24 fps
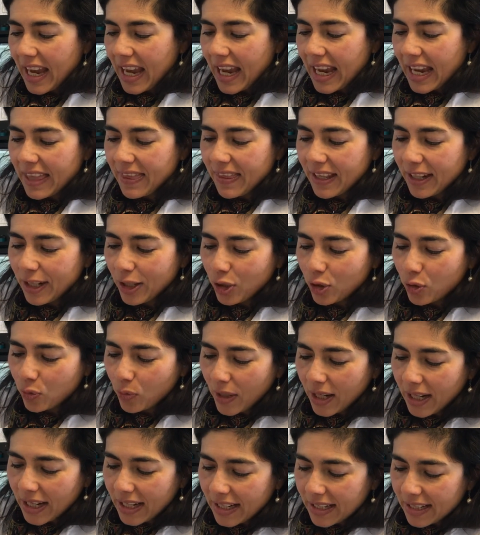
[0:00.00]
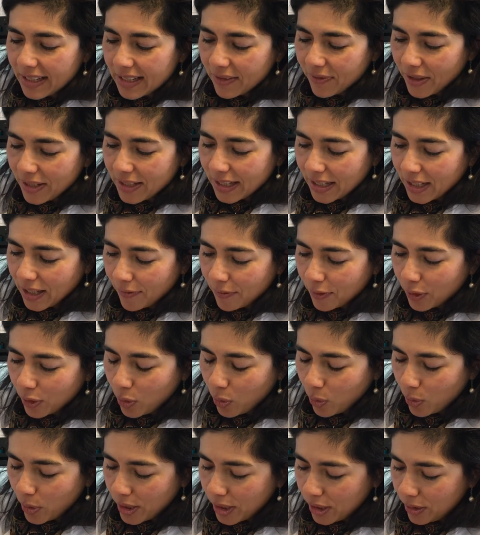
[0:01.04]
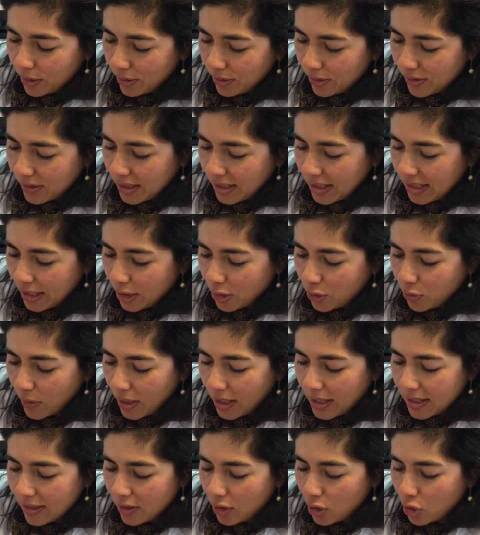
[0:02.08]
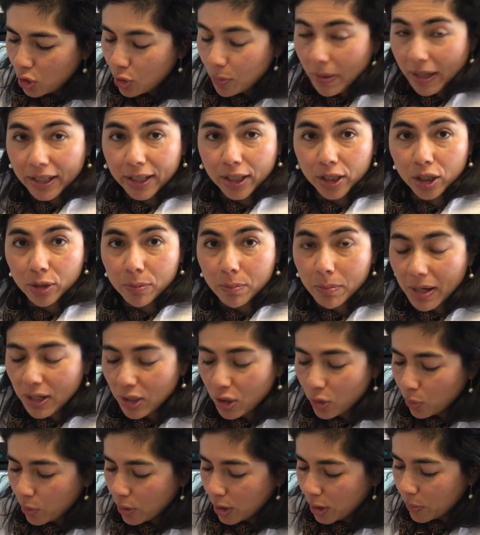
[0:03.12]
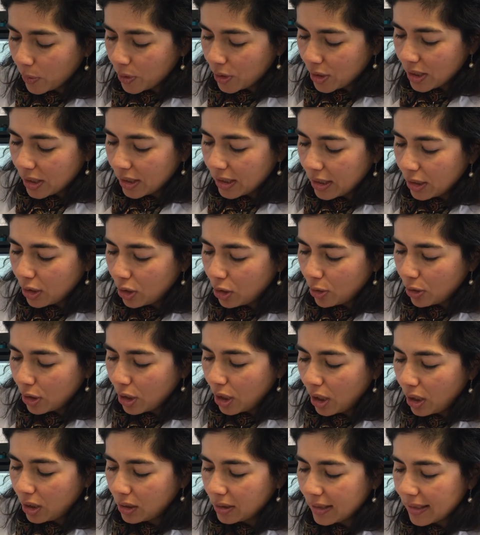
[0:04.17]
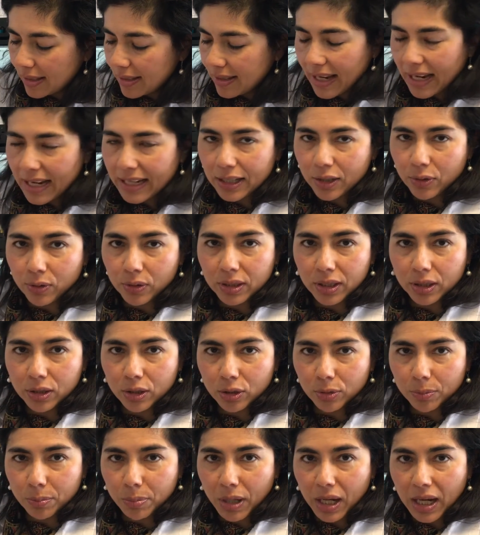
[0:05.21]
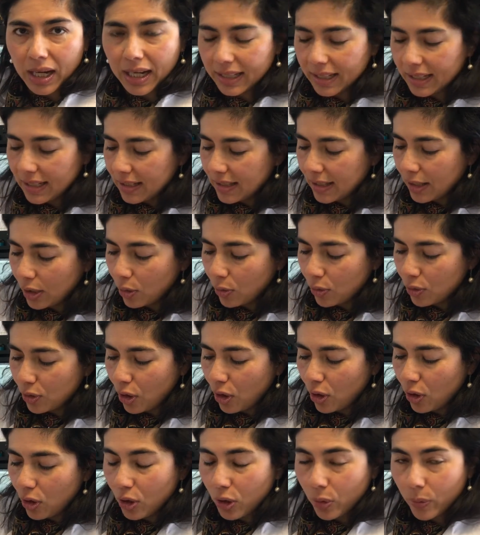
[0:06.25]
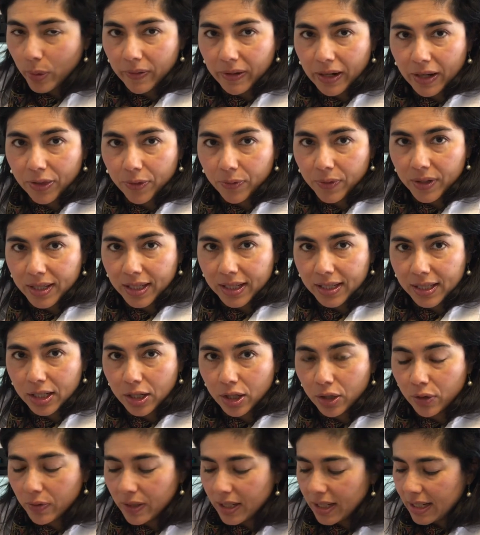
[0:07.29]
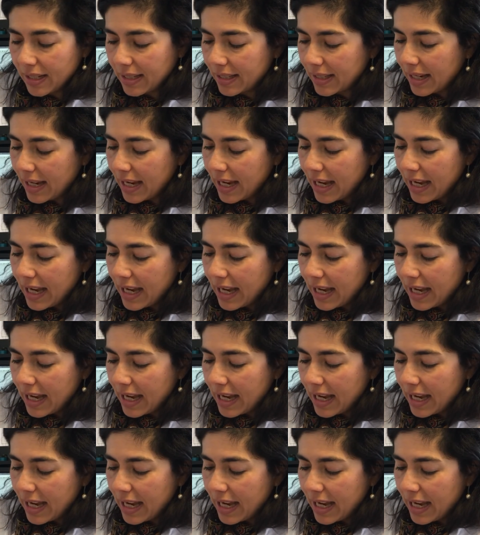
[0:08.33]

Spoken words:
and then it drains. If I take off the cornea, you'll see it drains in the trabecular meshwork, which is a little cul-de-sac or a little pocket that goes all the way around 360 degrees,